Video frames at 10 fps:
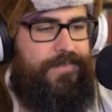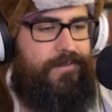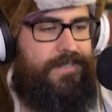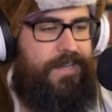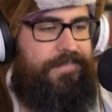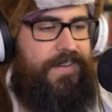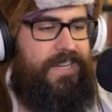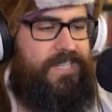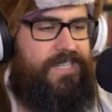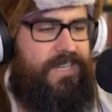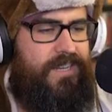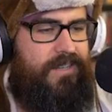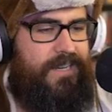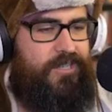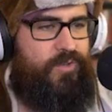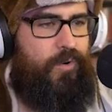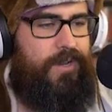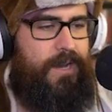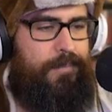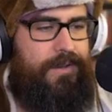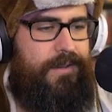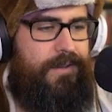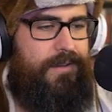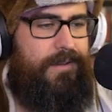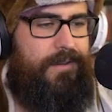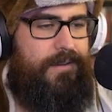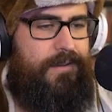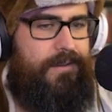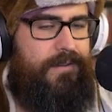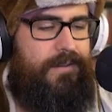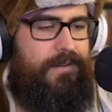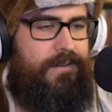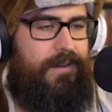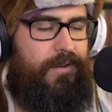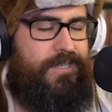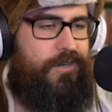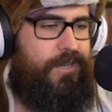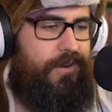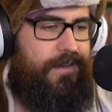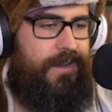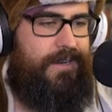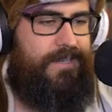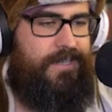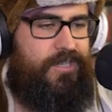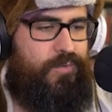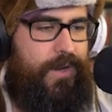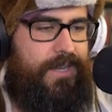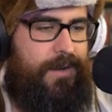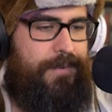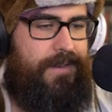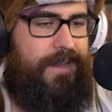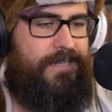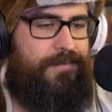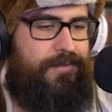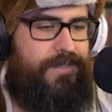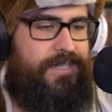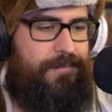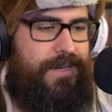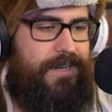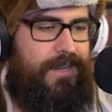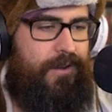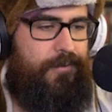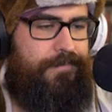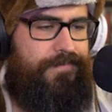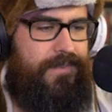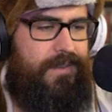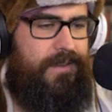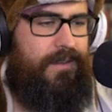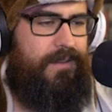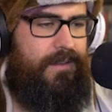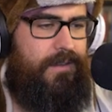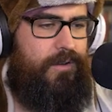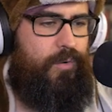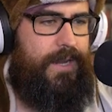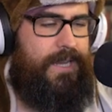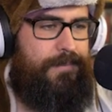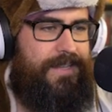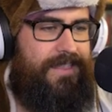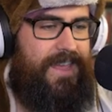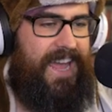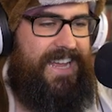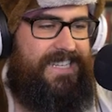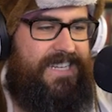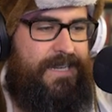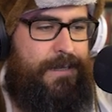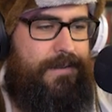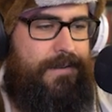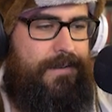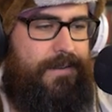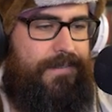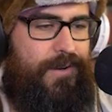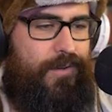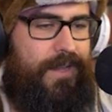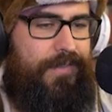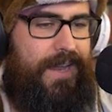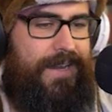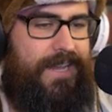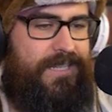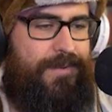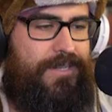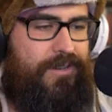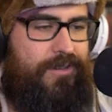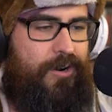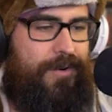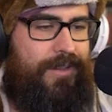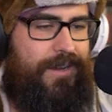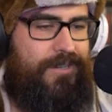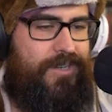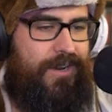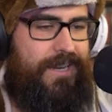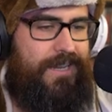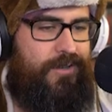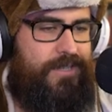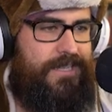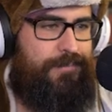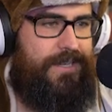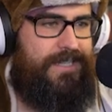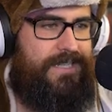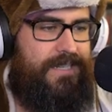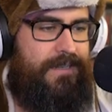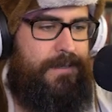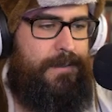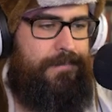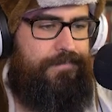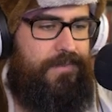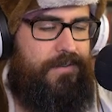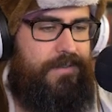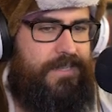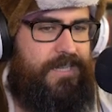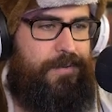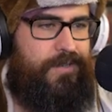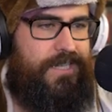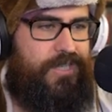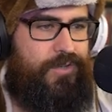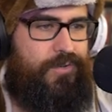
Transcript: What's that face? You look, you just woke up. Huh? Oh, that's her talking. I did just wake up. An announcement was just a minute ago. No. You wake up to that? If you rely on that announcement as your alarm clock, you'll start getting used to this place. Uh, okay. Well, I suppose that's